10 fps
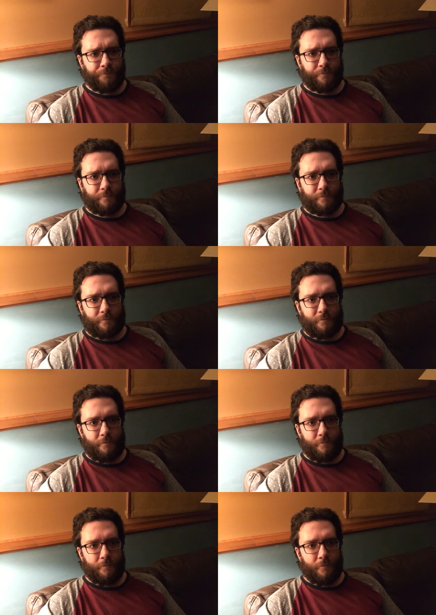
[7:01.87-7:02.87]

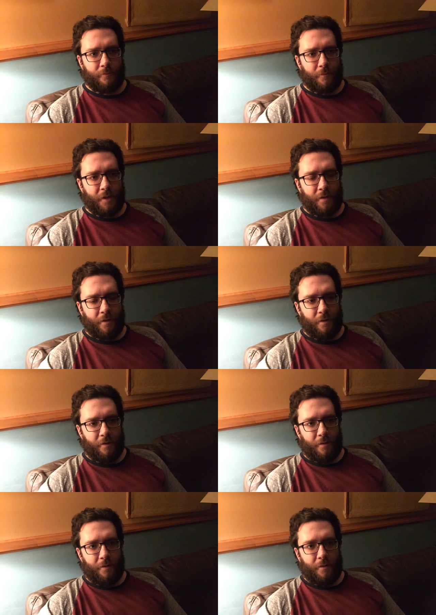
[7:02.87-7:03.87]

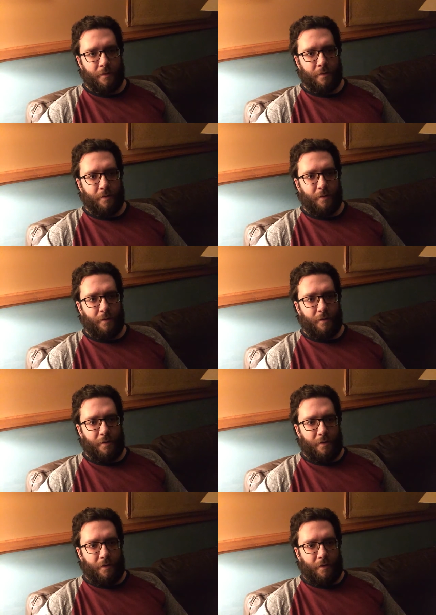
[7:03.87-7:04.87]

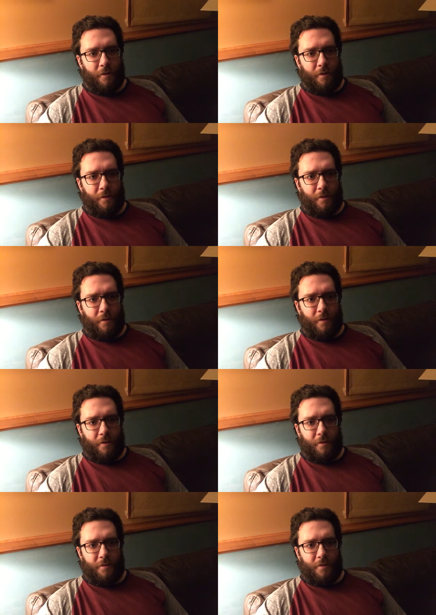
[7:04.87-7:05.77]
(no one is talking)